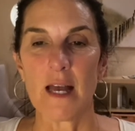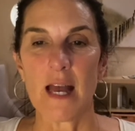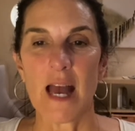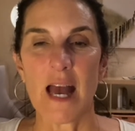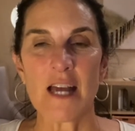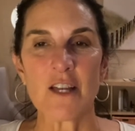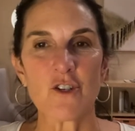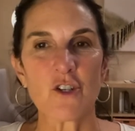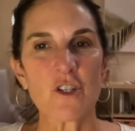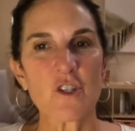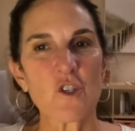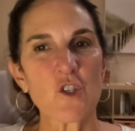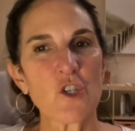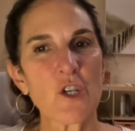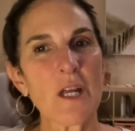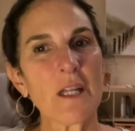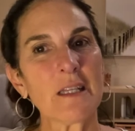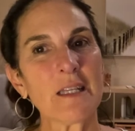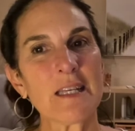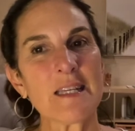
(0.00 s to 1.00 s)
and just
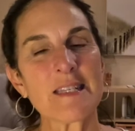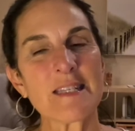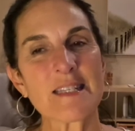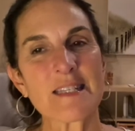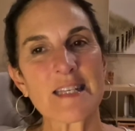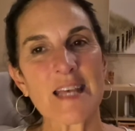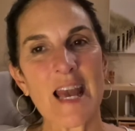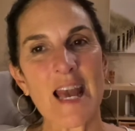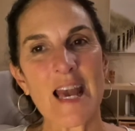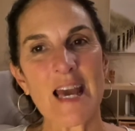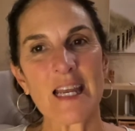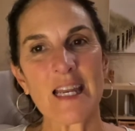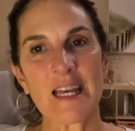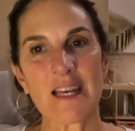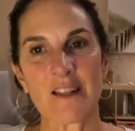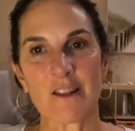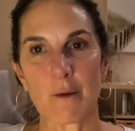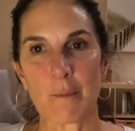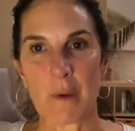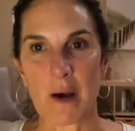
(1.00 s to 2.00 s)
gently
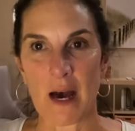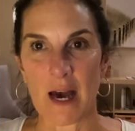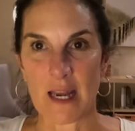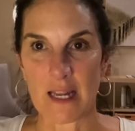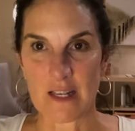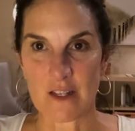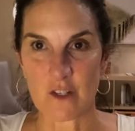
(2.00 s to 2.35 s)
scanning the body,